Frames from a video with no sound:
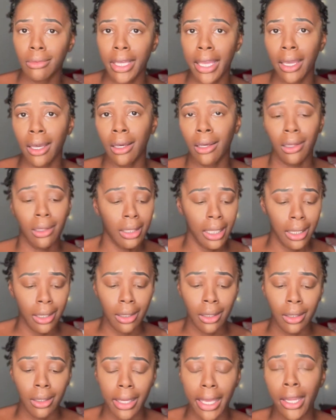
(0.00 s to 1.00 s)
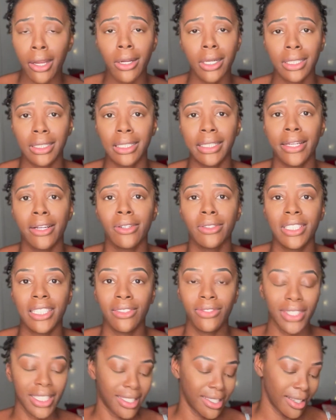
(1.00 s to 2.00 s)
Erica De Niro
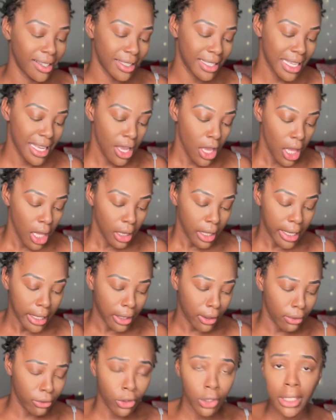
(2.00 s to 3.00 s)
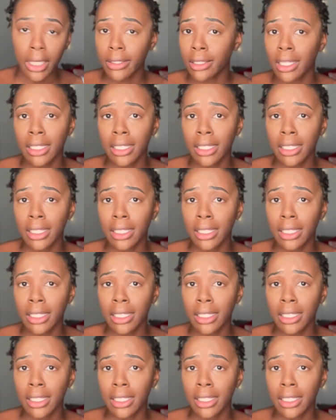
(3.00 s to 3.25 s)
TV says, like the